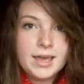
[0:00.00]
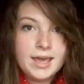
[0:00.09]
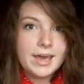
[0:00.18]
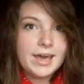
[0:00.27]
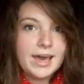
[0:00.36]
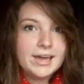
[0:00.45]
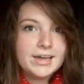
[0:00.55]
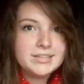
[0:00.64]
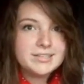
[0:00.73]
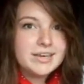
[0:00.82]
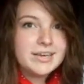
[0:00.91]
Hey
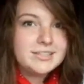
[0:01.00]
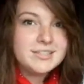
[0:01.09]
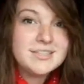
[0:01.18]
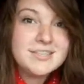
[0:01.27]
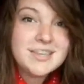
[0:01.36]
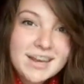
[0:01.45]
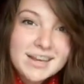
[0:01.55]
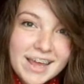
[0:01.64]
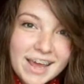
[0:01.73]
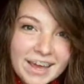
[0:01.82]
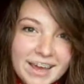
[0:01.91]
guys, it's
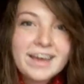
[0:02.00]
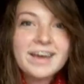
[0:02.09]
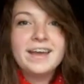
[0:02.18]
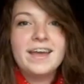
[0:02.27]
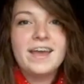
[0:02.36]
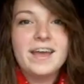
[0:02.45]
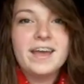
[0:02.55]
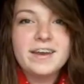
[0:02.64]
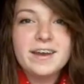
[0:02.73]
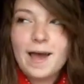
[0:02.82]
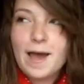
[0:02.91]
Sunday,
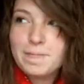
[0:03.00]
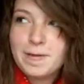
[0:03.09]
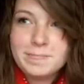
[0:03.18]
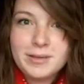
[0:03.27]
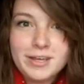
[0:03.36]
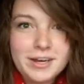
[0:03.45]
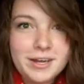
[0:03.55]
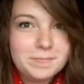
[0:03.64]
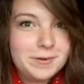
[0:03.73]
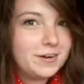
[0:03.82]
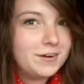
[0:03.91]
and I'm Amy, and
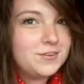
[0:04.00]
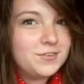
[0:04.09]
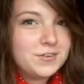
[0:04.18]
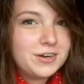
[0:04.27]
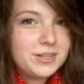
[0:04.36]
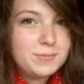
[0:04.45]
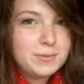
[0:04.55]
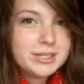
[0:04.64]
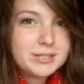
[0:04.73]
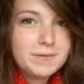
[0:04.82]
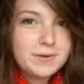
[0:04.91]
I'm your host for The
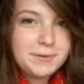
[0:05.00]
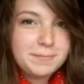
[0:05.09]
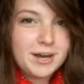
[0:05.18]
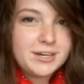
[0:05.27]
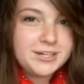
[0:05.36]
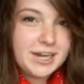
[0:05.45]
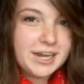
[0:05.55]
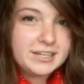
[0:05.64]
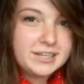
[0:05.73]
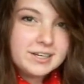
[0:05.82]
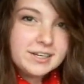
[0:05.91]
Biggest Beauty Project.